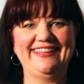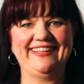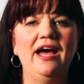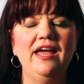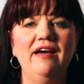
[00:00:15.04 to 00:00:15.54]

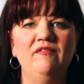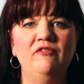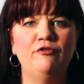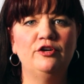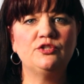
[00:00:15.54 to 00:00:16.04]
I
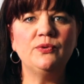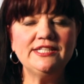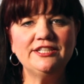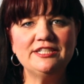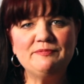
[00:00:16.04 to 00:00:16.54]
have for
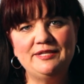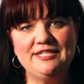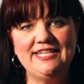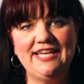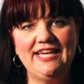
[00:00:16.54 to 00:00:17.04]
20 years been
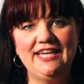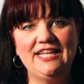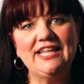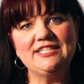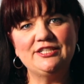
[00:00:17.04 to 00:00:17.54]
singing
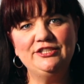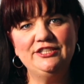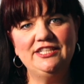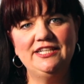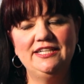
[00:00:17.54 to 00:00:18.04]

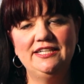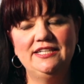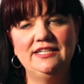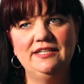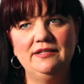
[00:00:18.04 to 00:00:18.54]
classical
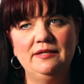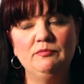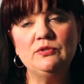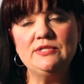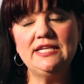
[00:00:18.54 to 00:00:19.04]

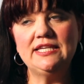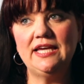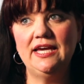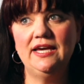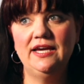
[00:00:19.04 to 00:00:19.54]

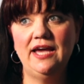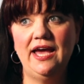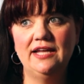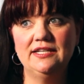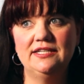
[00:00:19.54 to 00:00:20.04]
music
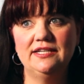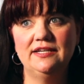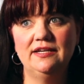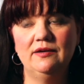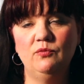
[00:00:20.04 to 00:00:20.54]
and
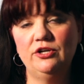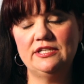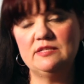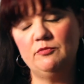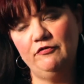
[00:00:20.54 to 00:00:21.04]
worked
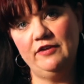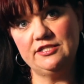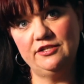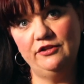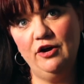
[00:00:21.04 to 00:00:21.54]
as a
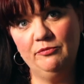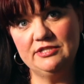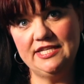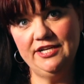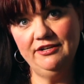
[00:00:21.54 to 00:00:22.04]
professional opera
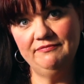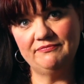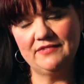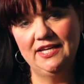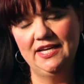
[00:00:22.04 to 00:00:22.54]

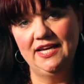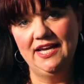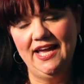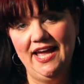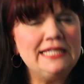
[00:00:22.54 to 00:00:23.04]
singer.
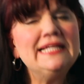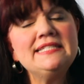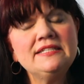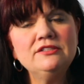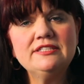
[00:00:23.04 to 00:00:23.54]

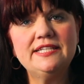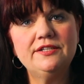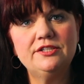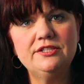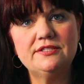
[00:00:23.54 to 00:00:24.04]
Classical
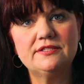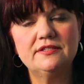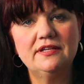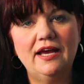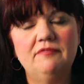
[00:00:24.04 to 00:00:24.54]
singers
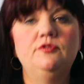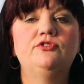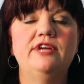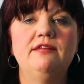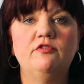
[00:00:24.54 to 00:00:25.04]
have to
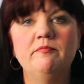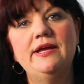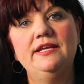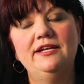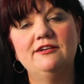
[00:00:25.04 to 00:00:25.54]
train for
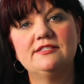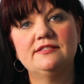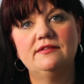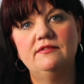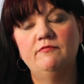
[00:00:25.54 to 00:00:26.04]
many
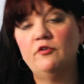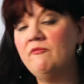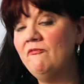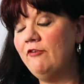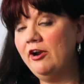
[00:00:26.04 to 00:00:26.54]
years for
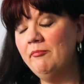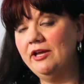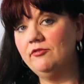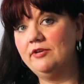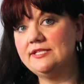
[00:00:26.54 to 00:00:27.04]
very
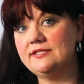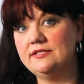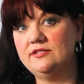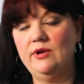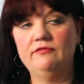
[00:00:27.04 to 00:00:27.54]
many
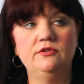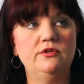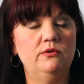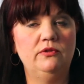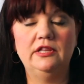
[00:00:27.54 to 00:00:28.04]
reasons. You have to
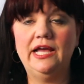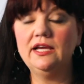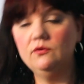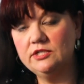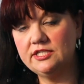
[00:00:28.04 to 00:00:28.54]
know
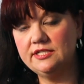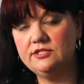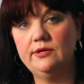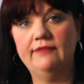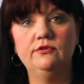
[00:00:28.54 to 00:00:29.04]

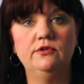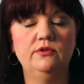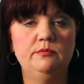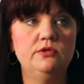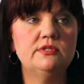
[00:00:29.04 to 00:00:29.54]
languages, you have to know
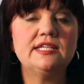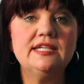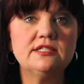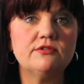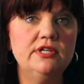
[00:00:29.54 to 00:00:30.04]
the music
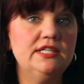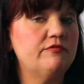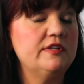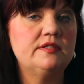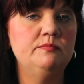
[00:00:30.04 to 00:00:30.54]
history,
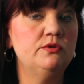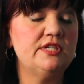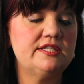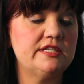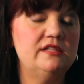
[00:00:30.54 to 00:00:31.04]
different
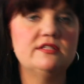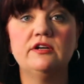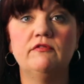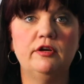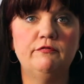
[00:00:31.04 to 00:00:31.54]
music styles
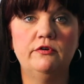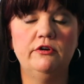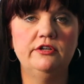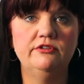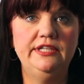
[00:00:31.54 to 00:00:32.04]
covering
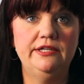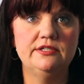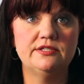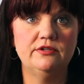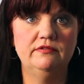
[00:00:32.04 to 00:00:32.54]
400
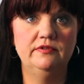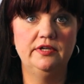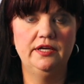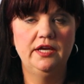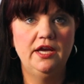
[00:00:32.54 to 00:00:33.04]
years of
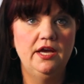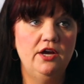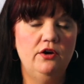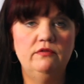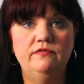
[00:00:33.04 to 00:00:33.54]

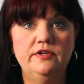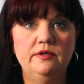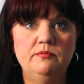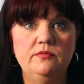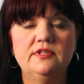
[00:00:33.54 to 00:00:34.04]

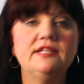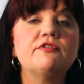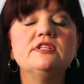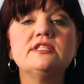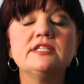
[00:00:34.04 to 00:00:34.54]

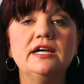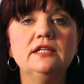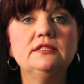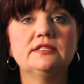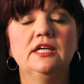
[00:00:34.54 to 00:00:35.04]
different styles.